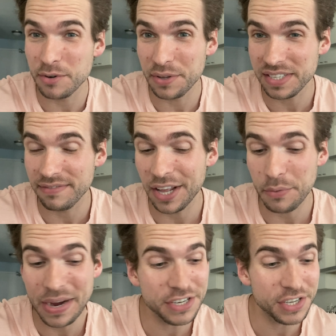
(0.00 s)
doing this
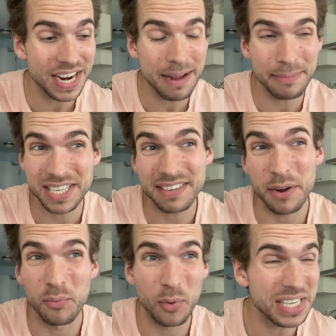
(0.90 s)
evaluation today because if
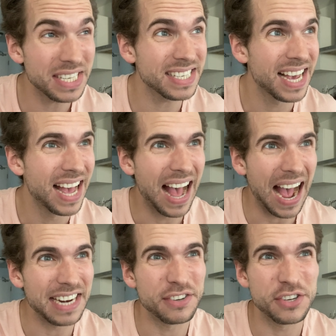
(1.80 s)
I wasn't,
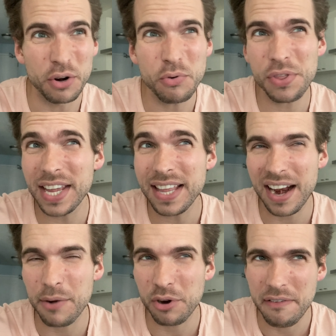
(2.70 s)
I don't think
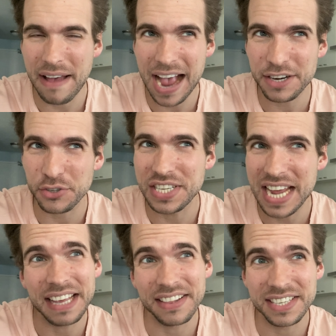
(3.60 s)
that I would have actually
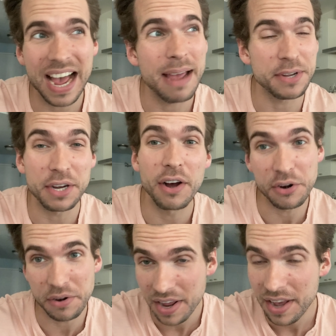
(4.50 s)
taken the time to go out
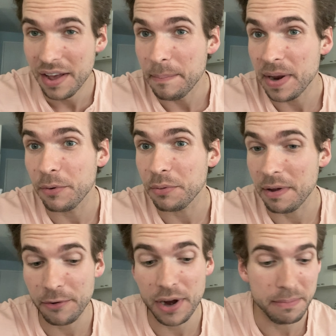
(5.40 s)
and meet up with
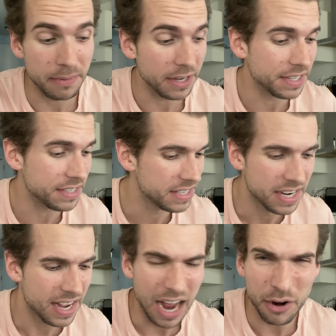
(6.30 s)
my friend because
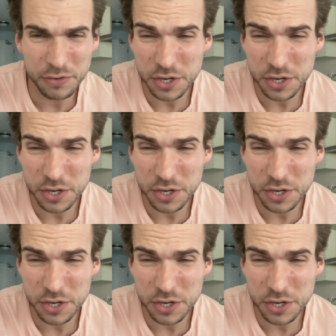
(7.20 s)
I would have